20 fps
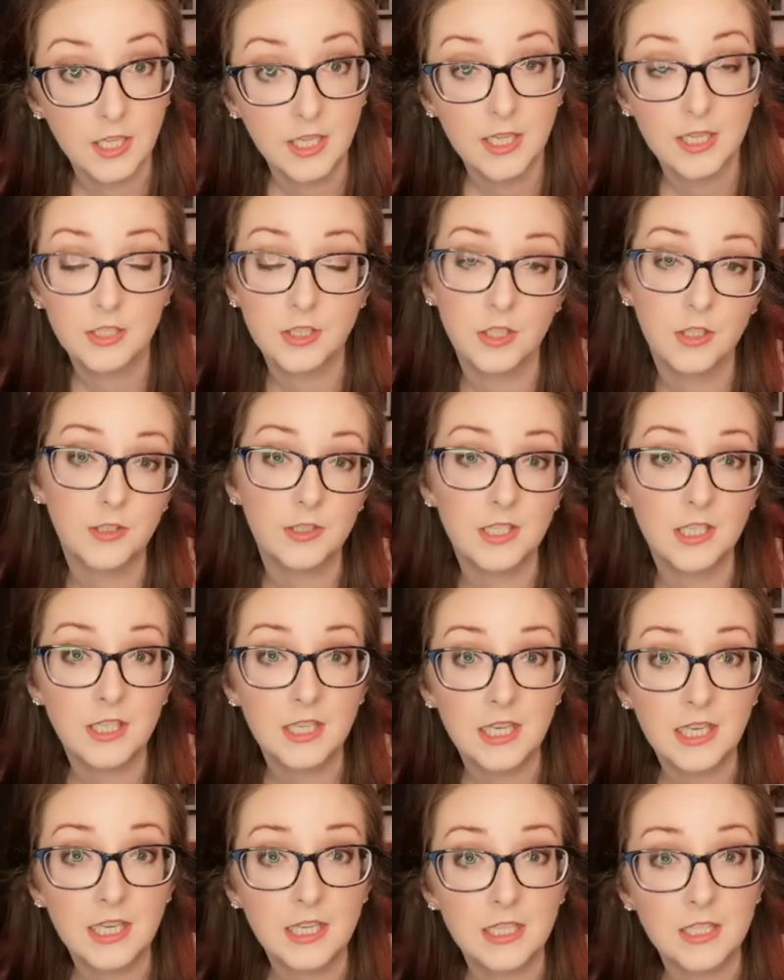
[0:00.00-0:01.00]
So there's a
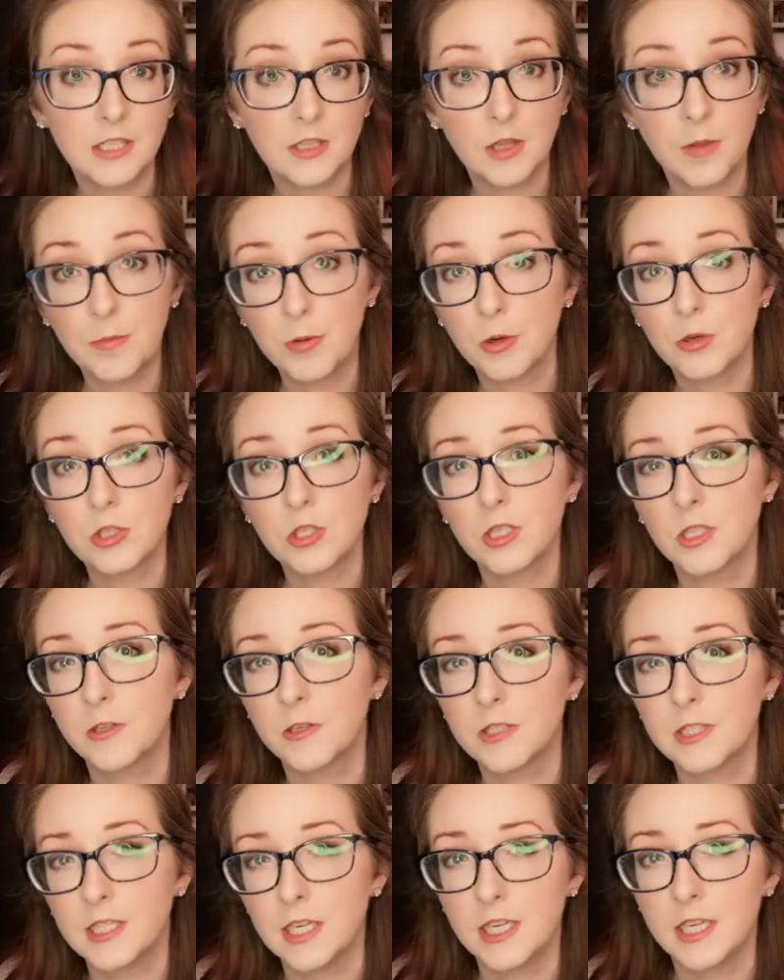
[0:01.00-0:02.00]
need to approach
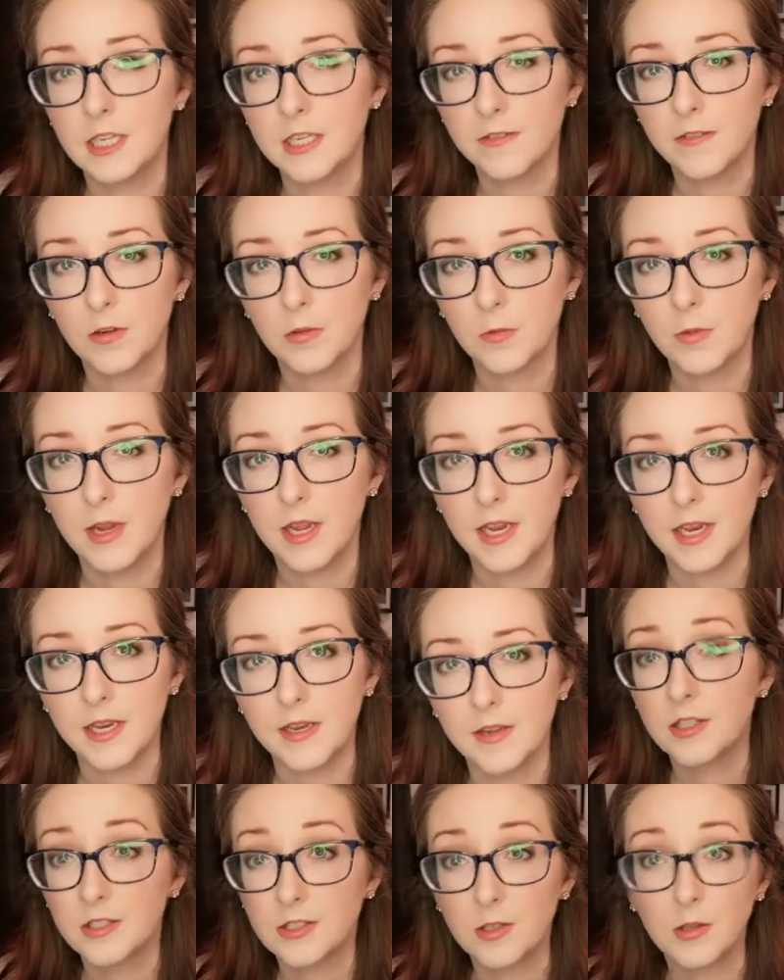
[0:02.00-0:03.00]
literacy in a different way.
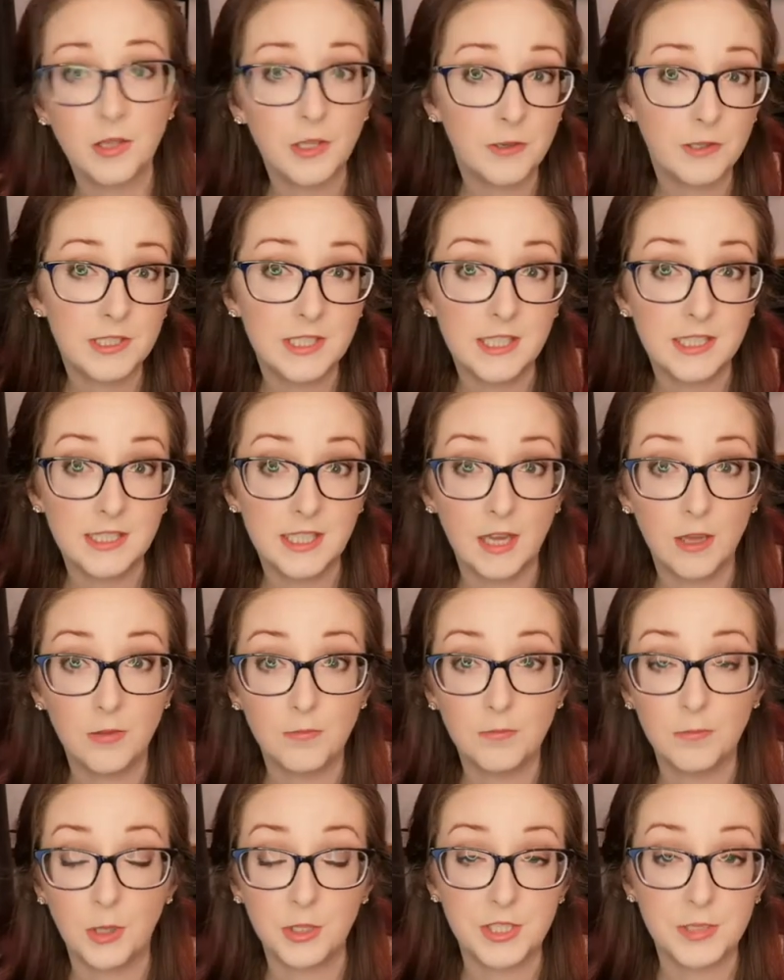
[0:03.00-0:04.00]
So literacy is now
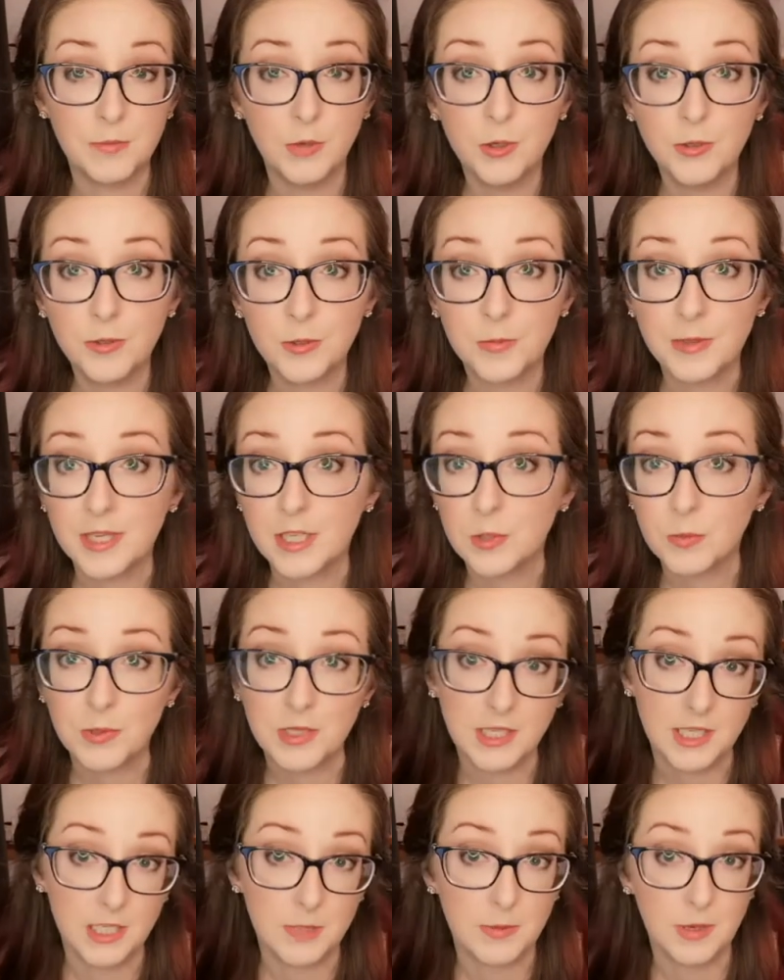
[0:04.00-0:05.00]
multimodal because we
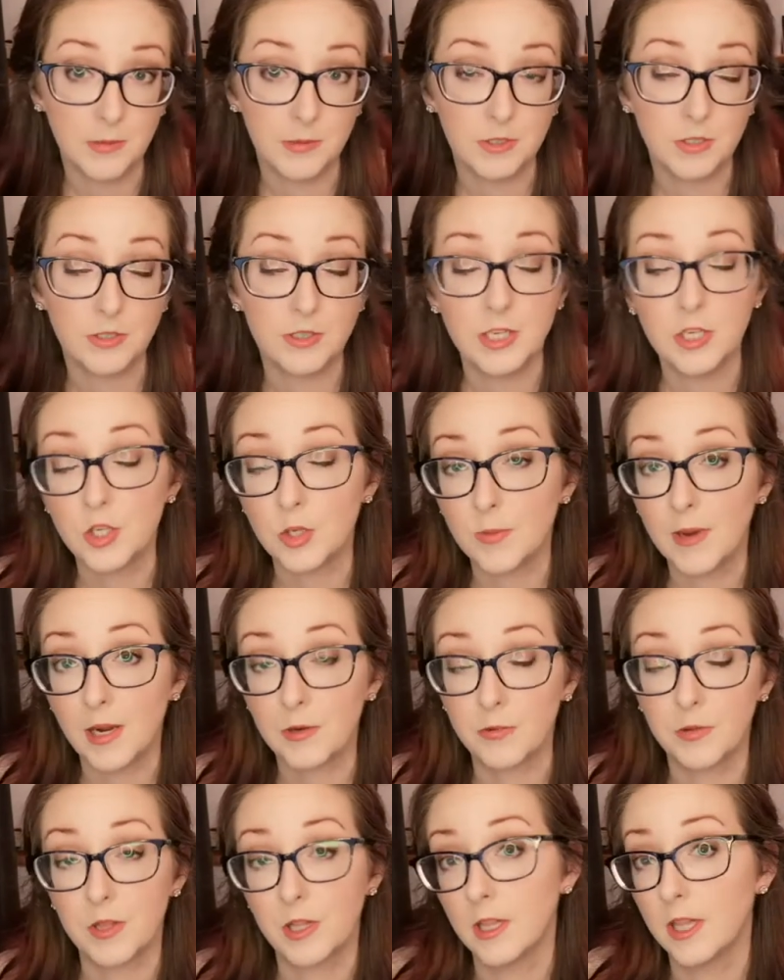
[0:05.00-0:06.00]
need to be able to interact
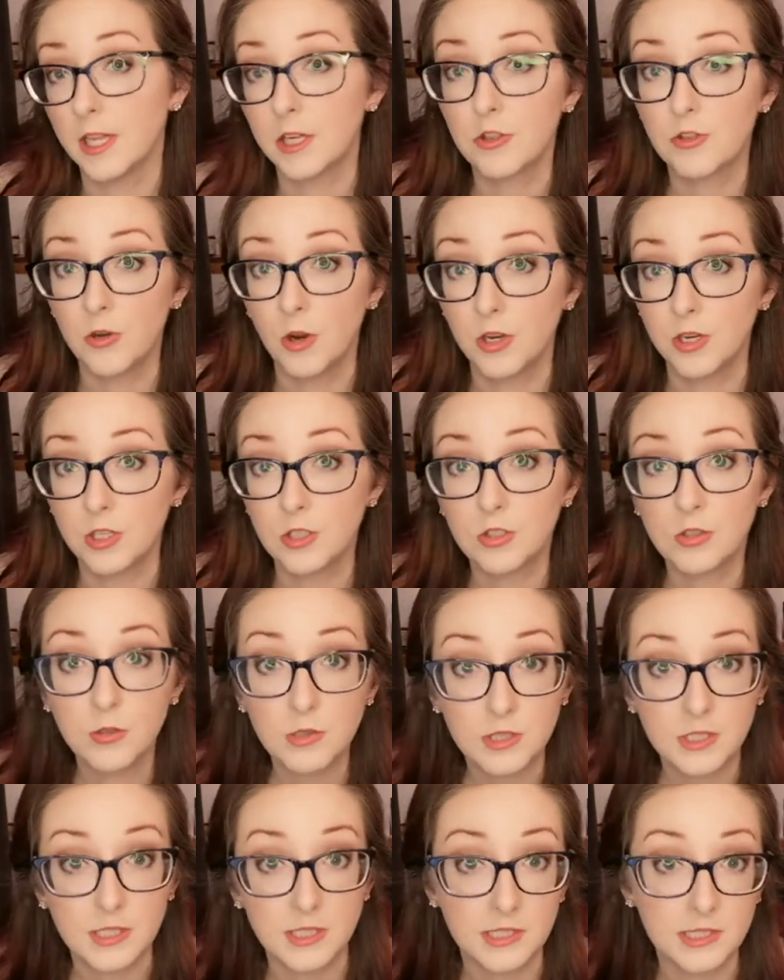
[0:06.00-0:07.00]
with electronic
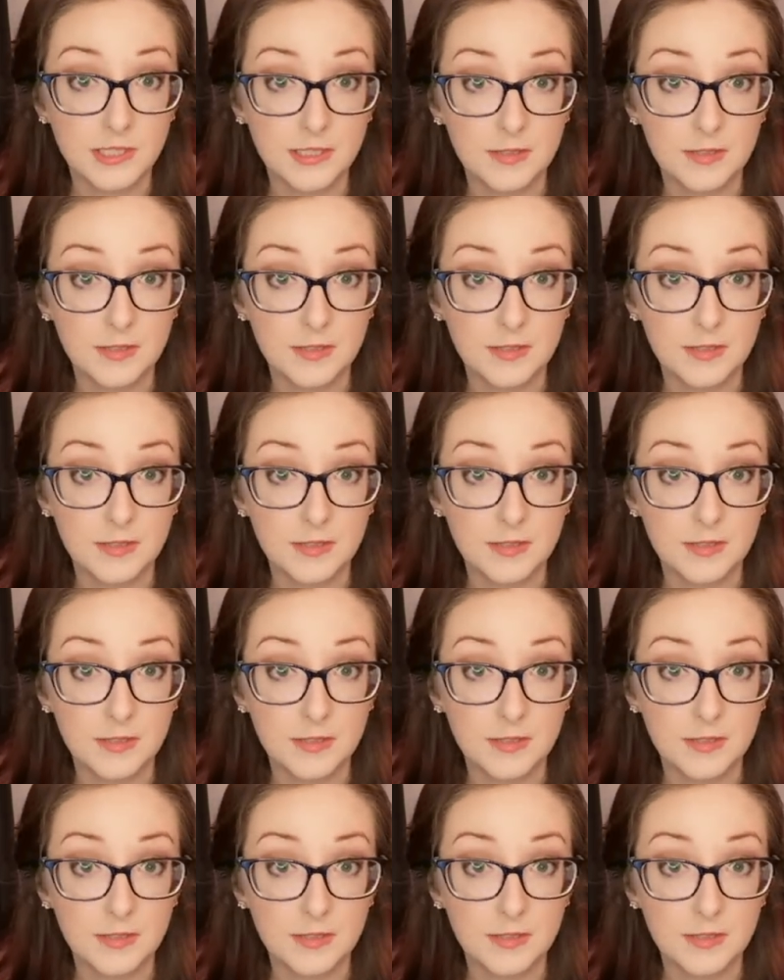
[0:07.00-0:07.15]
sources.